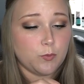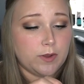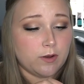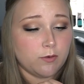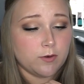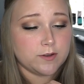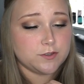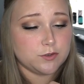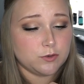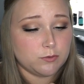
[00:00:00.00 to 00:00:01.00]
we are going
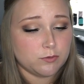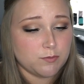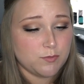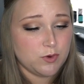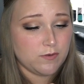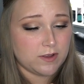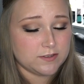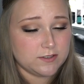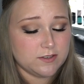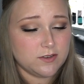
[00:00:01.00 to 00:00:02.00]
to remove, I'll
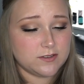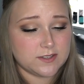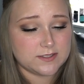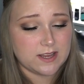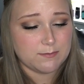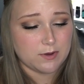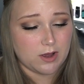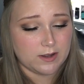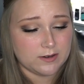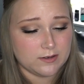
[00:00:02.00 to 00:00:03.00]
still use the same
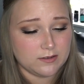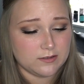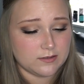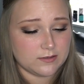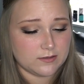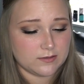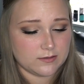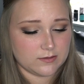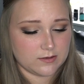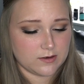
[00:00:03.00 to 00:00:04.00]
cotton.
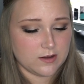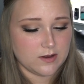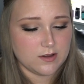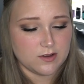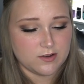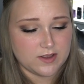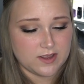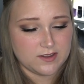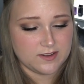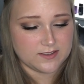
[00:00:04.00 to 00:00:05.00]
Oh
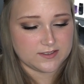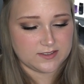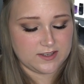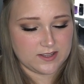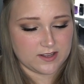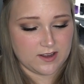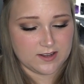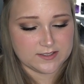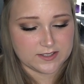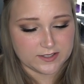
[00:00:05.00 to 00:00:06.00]
yeah, you can see the
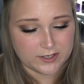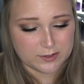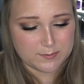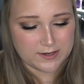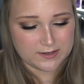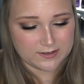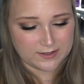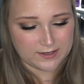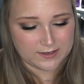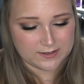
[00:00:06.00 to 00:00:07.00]
cotton's a little bit,
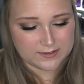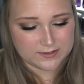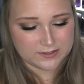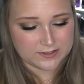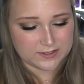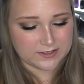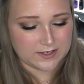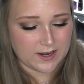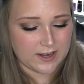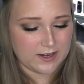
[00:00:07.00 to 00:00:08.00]
like just a
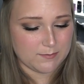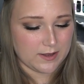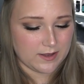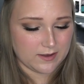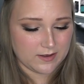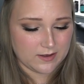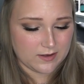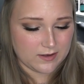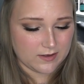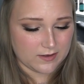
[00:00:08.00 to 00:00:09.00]
tiny bit
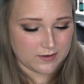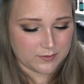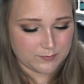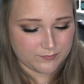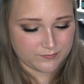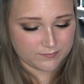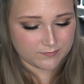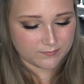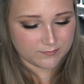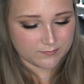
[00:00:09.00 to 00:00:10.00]
um,
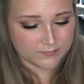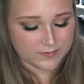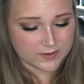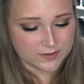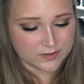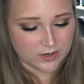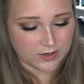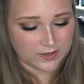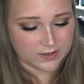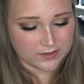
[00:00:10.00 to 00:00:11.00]

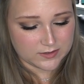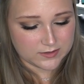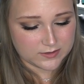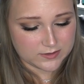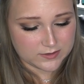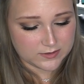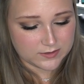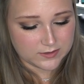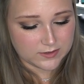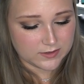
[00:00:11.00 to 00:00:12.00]
darkened,
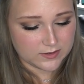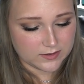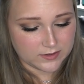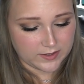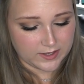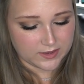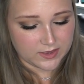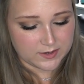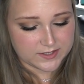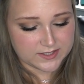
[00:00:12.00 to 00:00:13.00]
like
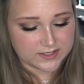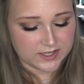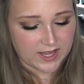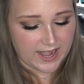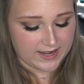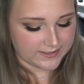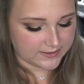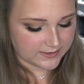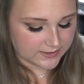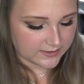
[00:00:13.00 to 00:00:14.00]
the
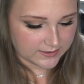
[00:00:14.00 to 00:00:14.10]
slightest,